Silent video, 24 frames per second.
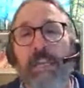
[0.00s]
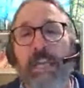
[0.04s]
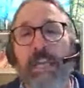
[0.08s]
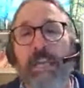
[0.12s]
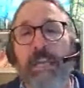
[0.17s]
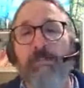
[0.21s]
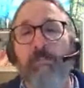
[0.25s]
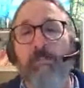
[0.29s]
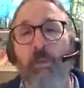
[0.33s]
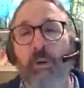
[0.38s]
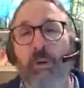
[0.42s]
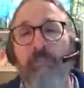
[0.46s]
we
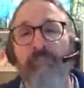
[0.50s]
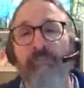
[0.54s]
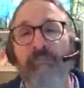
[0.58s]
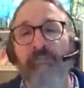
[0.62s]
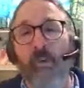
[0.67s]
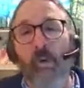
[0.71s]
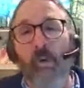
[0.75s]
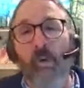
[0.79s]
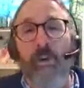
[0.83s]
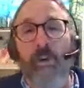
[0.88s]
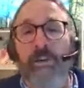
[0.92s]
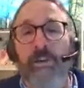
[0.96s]
need more
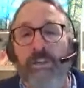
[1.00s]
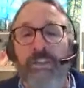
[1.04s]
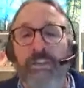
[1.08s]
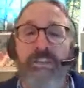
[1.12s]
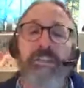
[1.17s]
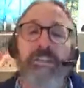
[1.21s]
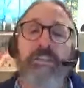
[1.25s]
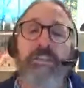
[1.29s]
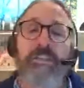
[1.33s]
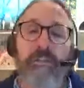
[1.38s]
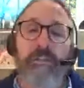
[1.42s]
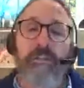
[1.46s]

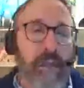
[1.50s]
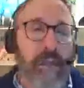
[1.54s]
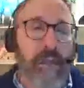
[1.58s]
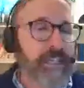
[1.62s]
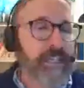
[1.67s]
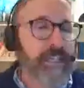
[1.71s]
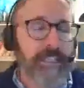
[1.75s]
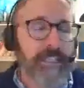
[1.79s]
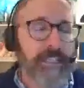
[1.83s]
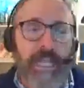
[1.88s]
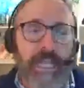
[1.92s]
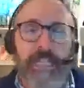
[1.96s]
force. That
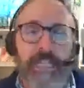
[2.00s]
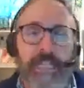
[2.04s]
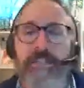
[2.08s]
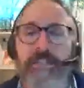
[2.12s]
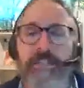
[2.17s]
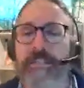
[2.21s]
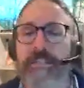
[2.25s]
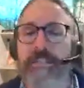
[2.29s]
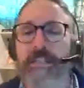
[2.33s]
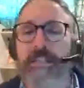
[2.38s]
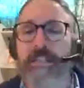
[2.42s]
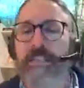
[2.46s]
makes
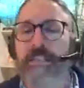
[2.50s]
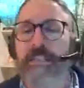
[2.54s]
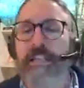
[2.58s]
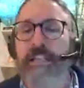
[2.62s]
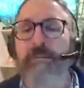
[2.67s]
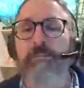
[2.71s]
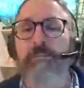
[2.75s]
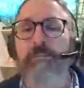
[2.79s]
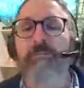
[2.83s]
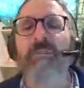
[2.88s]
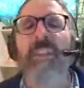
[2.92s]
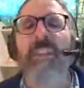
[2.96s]
sense,
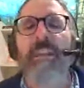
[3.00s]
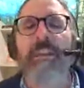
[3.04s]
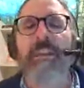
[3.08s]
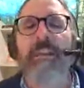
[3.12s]
doesn't it?